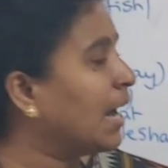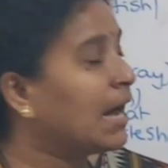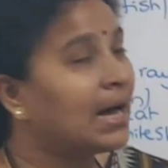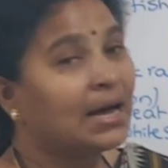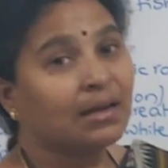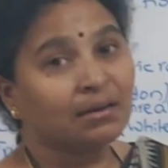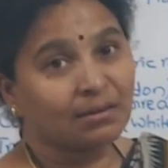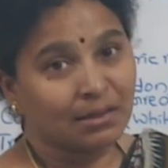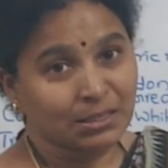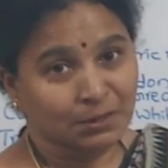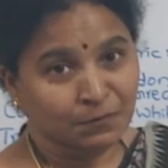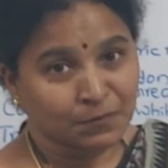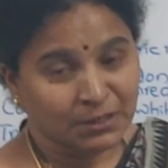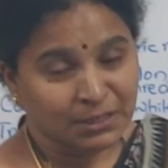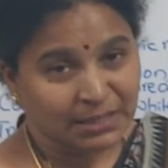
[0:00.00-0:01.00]
R
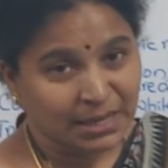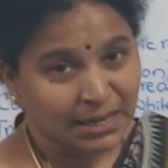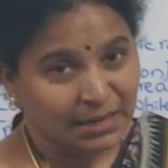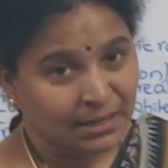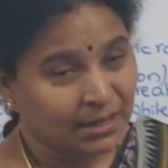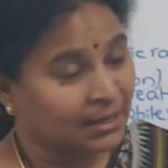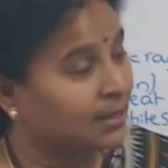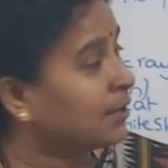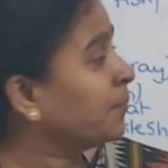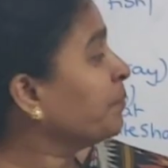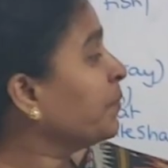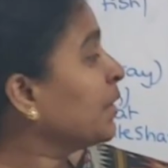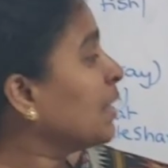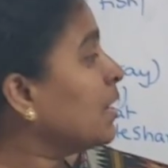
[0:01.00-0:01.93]
is for rana.